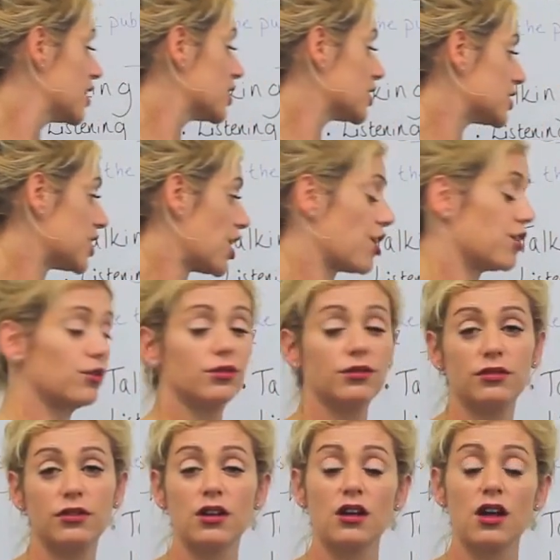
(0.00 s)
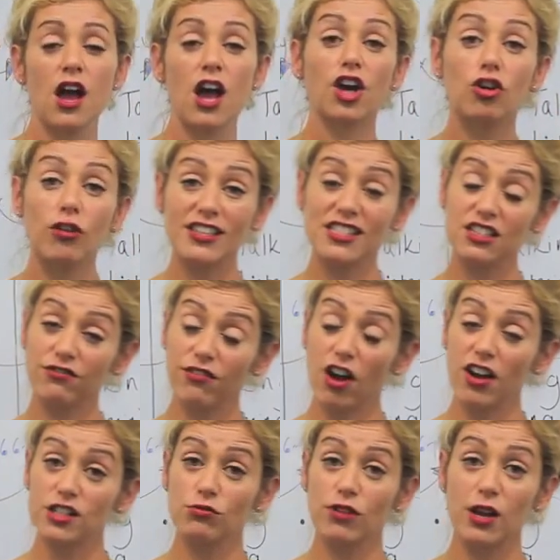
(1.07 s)
So, at Crest
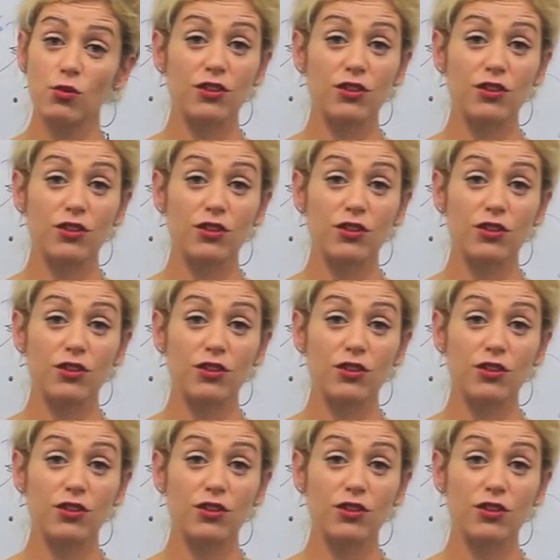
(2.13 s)
Advisory,